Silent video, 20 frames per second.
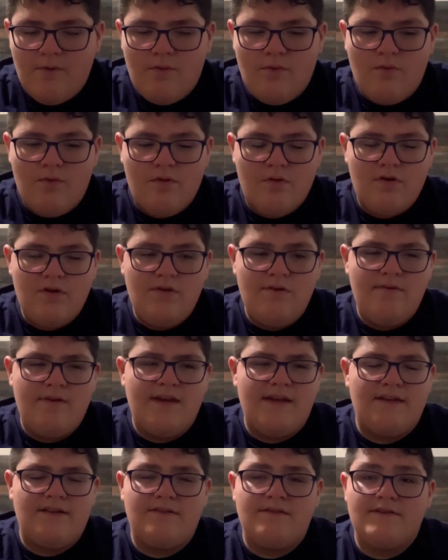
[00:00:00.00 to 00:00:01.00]
or you
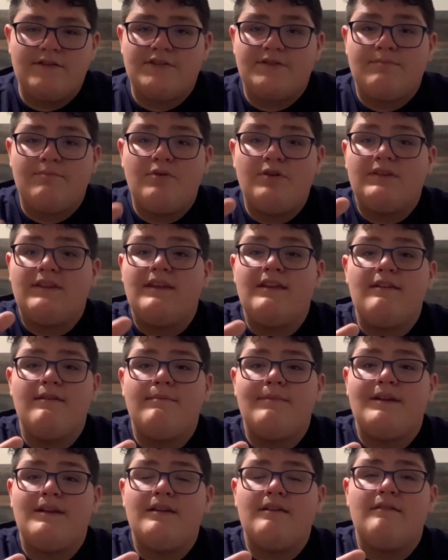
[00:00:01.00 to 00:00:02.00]
can just put the
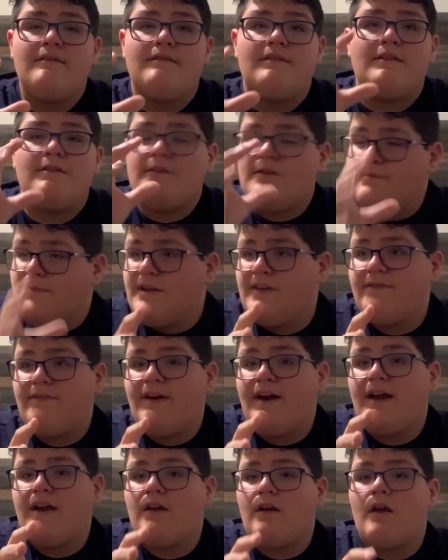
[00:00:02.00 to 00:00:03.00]

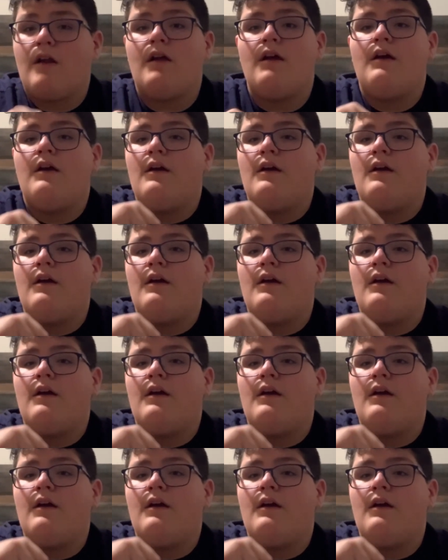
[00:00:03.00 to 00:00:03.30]
humidifier